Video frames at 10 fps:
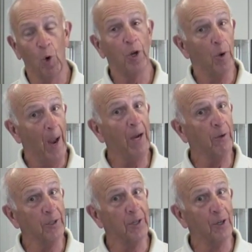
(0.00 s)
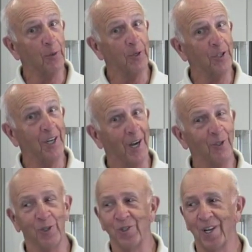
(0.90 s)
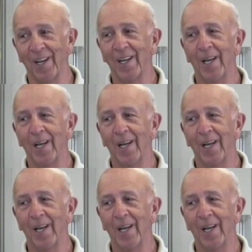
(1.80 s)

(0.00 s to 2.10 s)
or your accuracy in your machining, I should say?